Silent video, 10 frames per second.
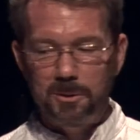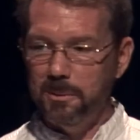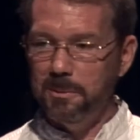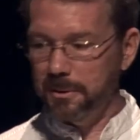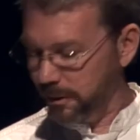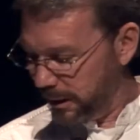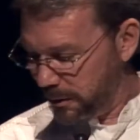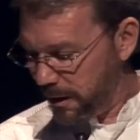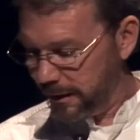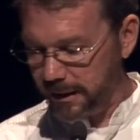well, what's going
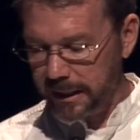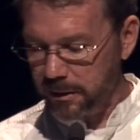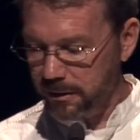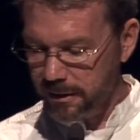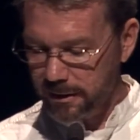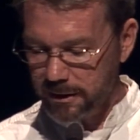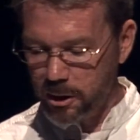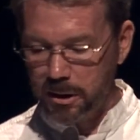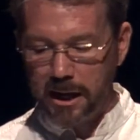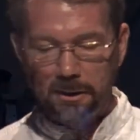on? Then go
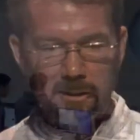down in